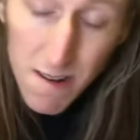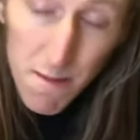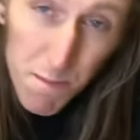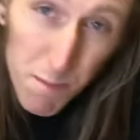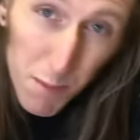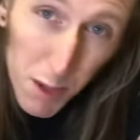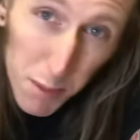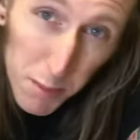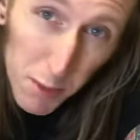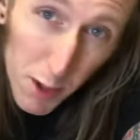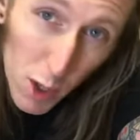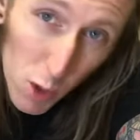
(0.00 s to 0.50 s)

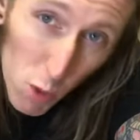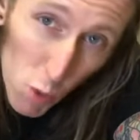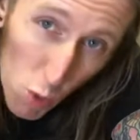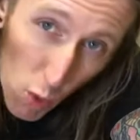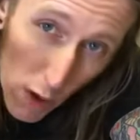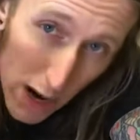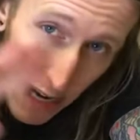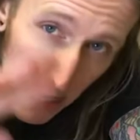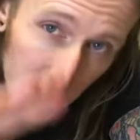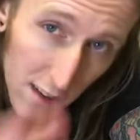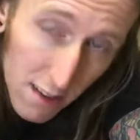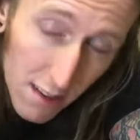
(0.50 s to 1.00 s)
I'm gonna
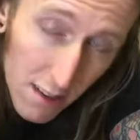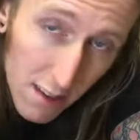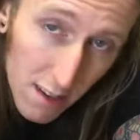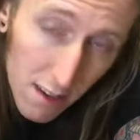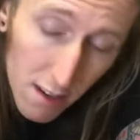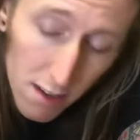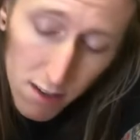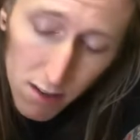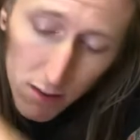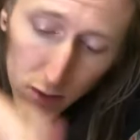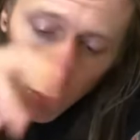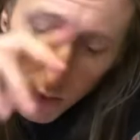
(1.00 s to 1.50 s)
wait
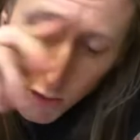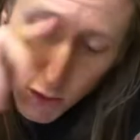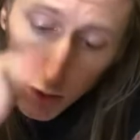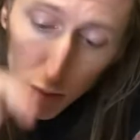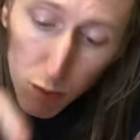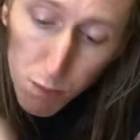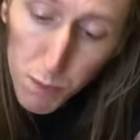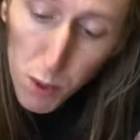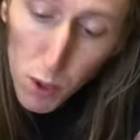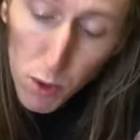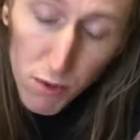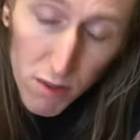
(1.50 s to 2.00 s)
to
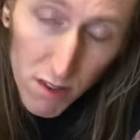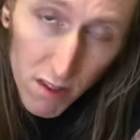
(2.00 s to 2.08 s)
post